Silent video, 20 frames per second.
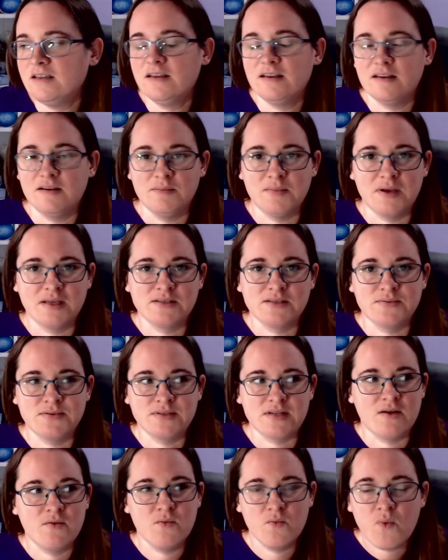And my husband's
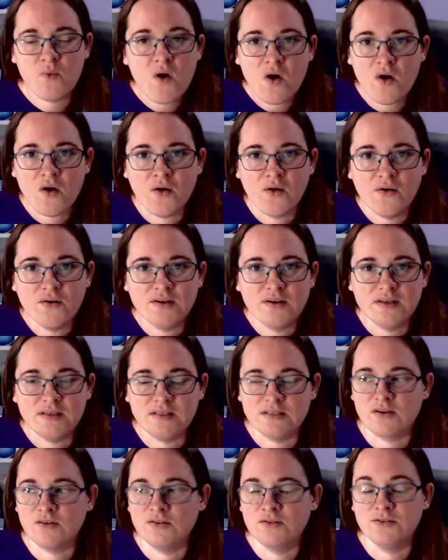like, what?
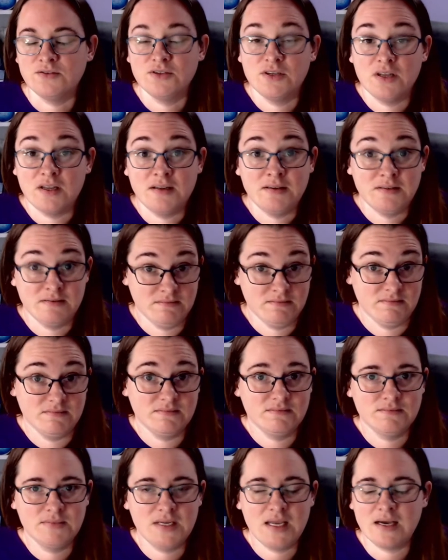He's gone. And
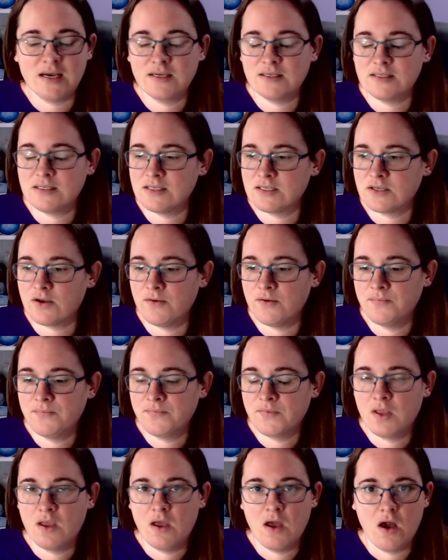my youngest has gone,
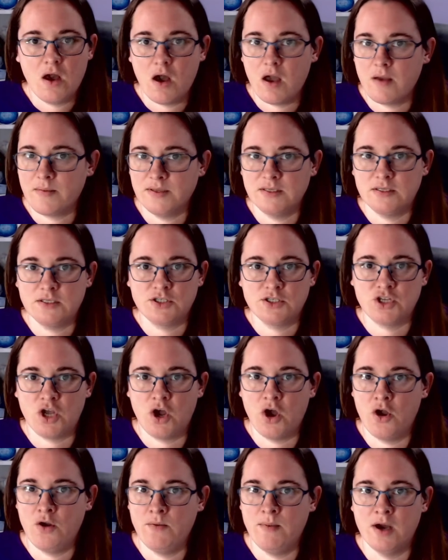I'm in
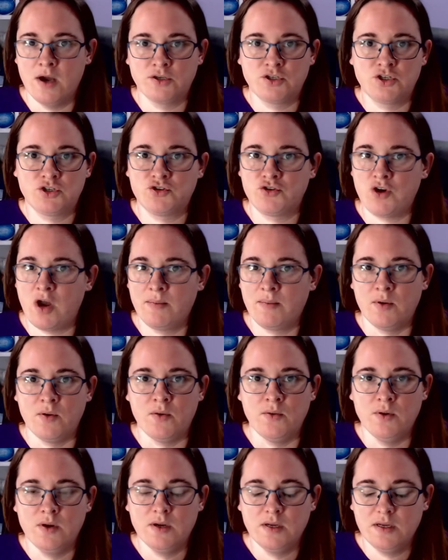so much
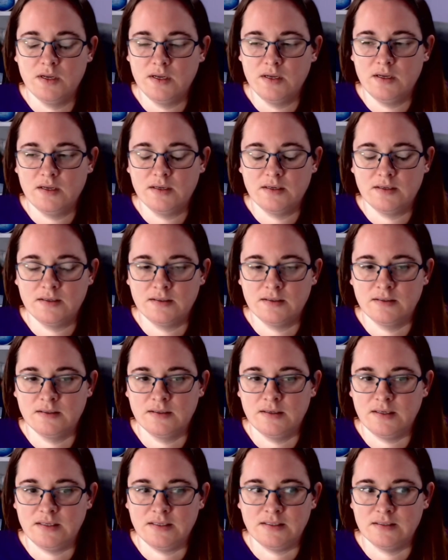trouble.
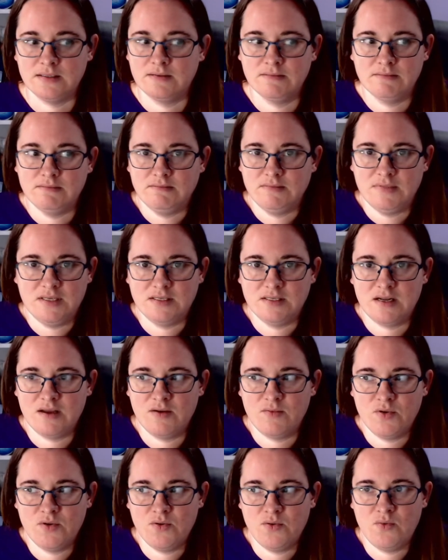And he's
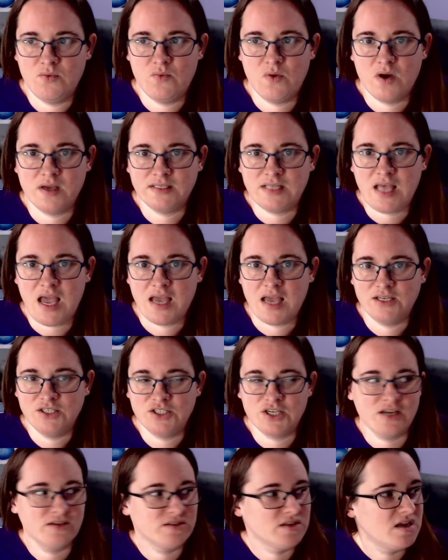like, well, why's that? She
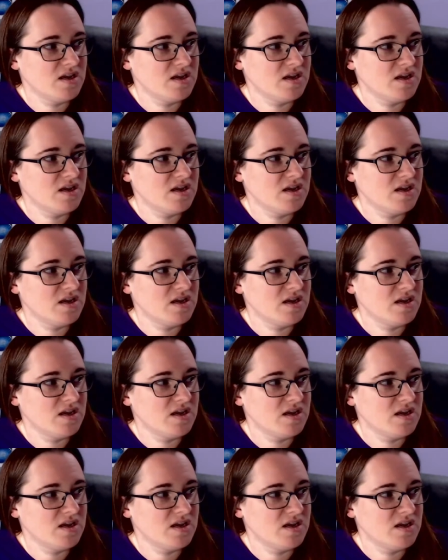goes,